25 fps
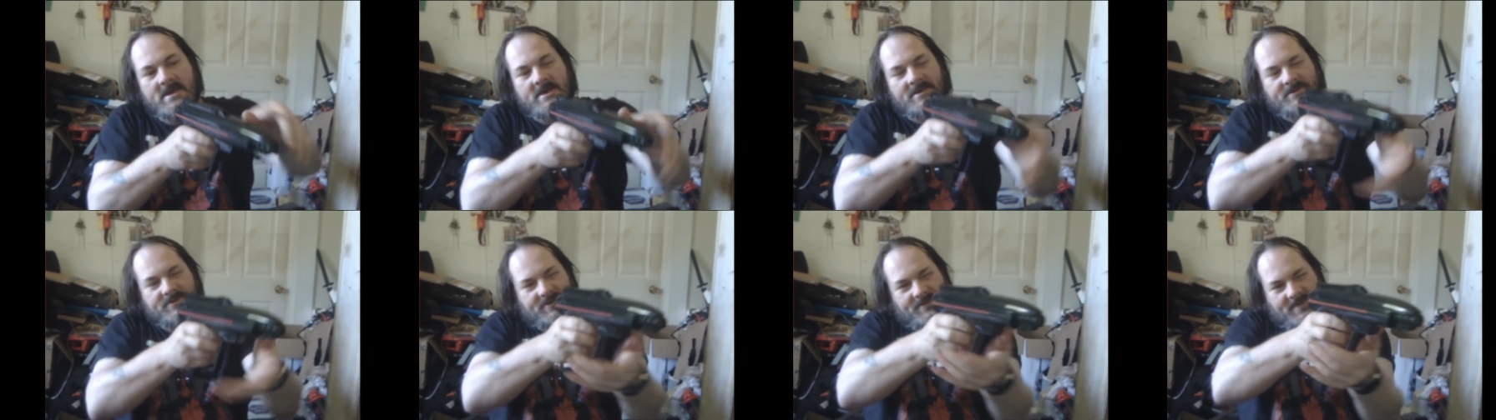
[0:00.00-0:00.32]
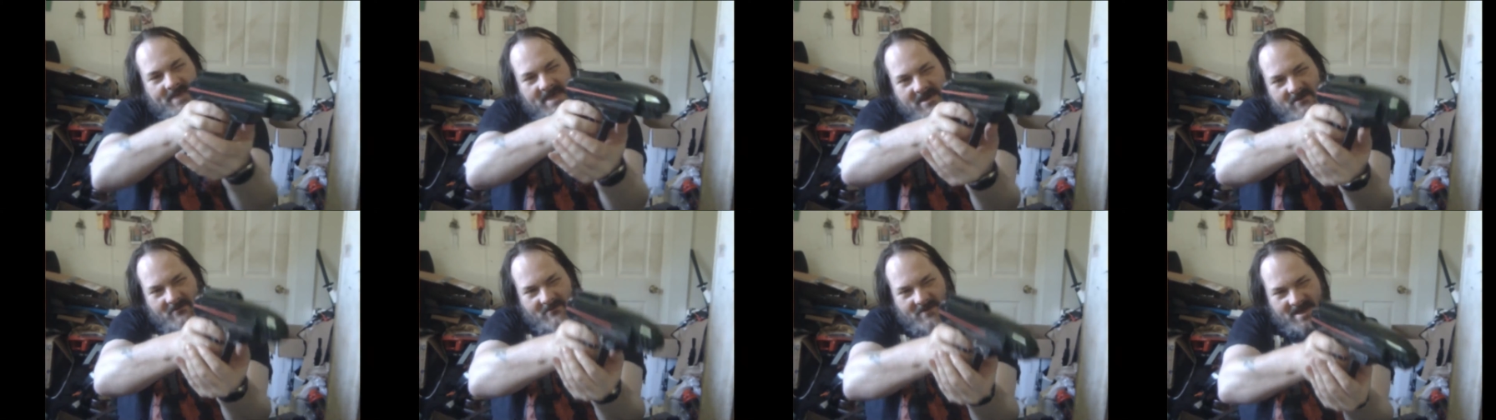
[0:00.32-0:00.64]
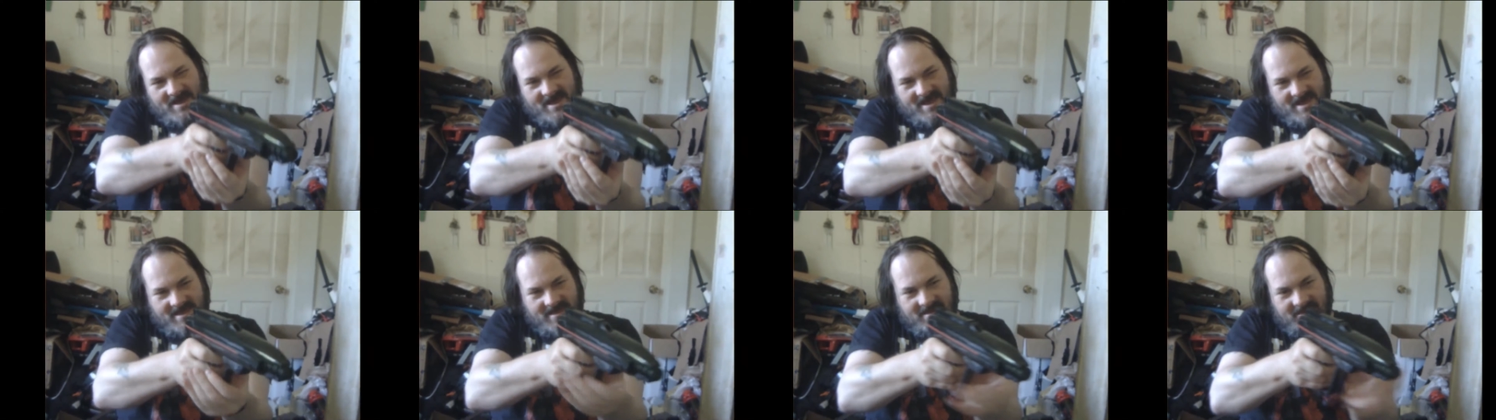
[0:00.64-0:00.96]
so that
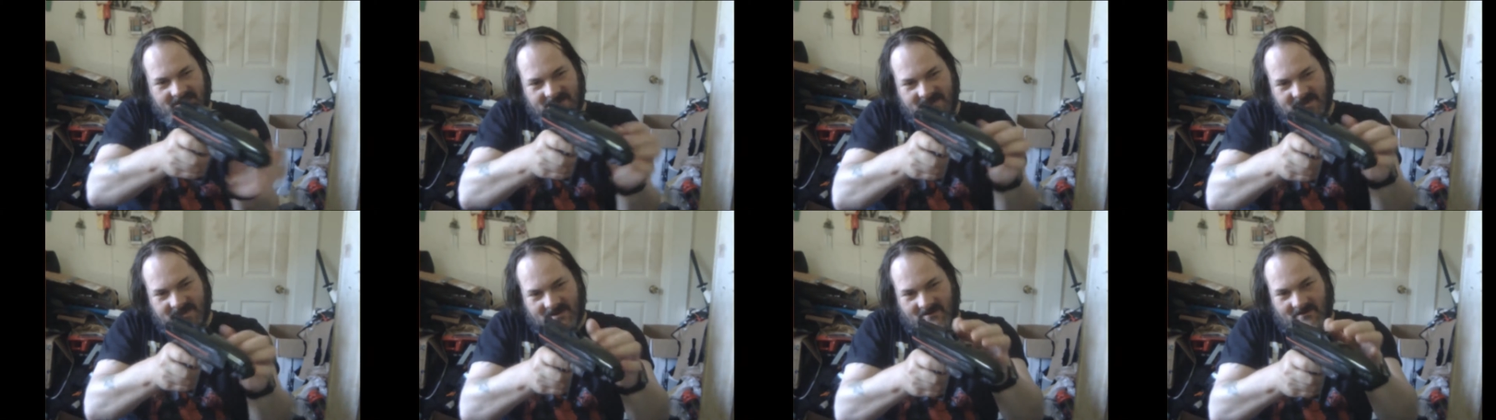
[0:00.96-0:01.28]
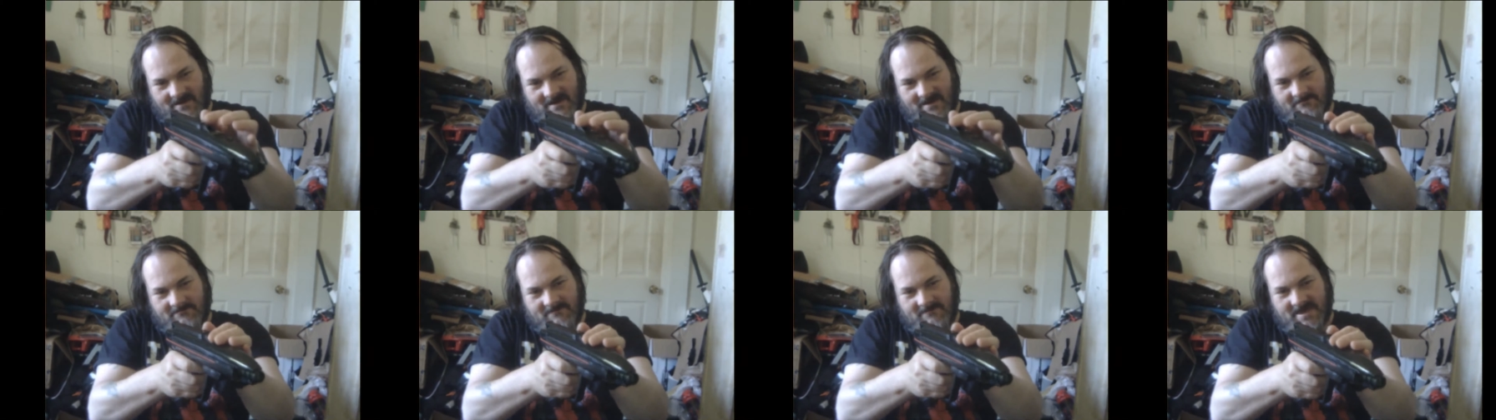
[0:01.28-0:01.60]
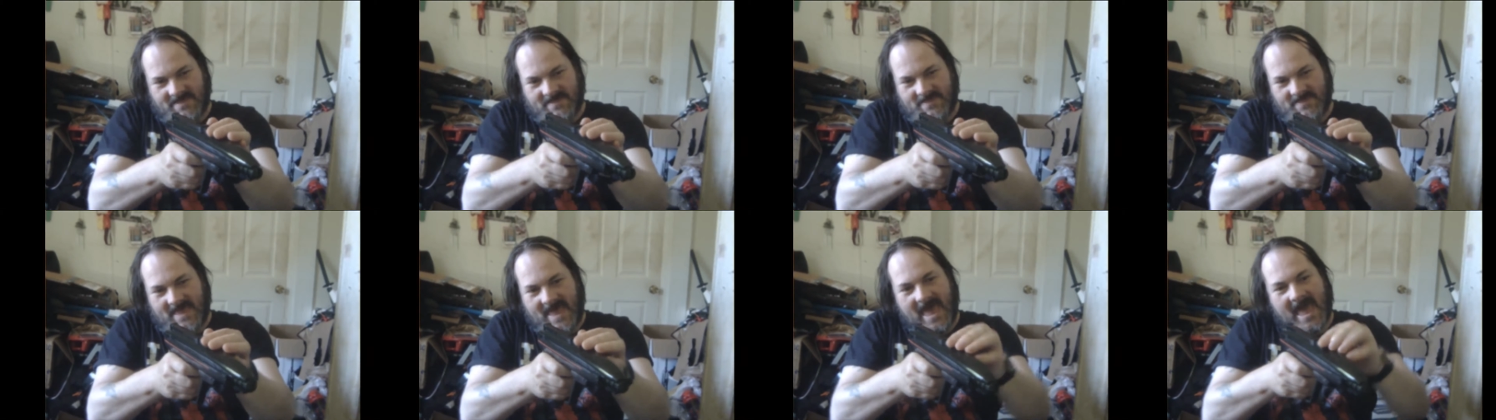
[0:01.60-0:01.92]
way I
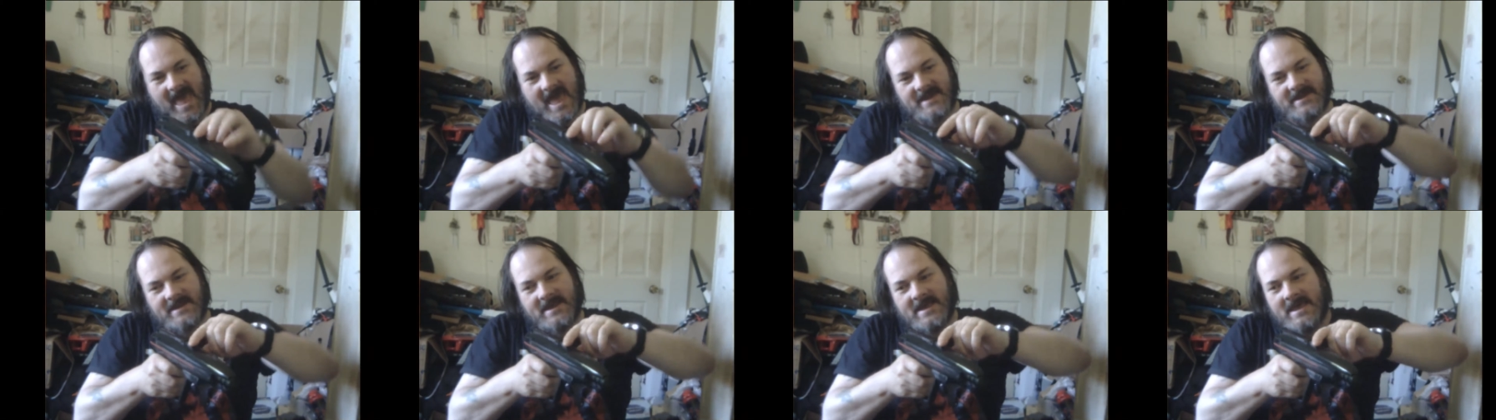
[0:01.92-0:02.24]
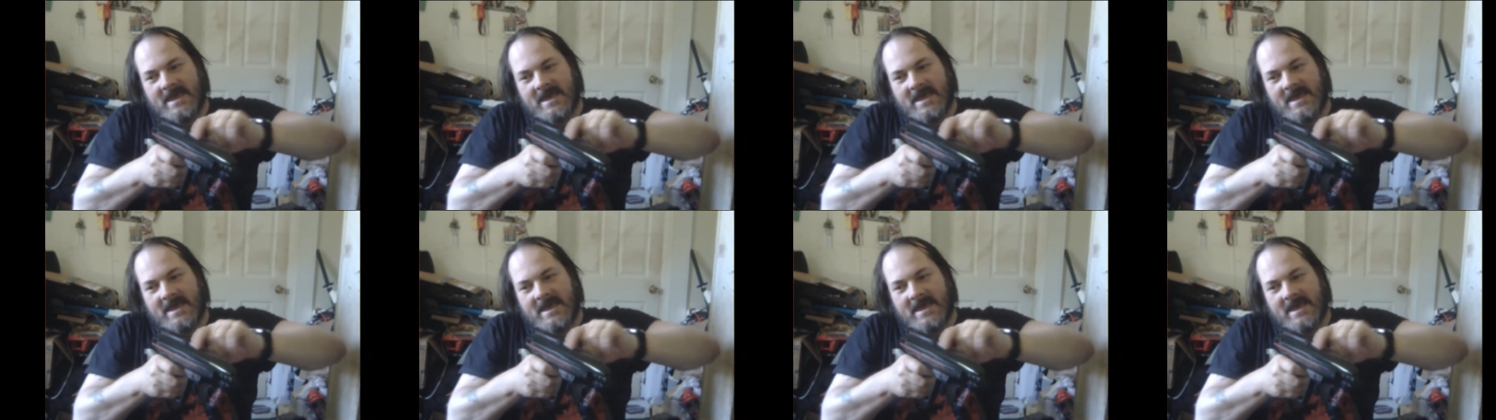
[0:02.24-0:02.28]
hit that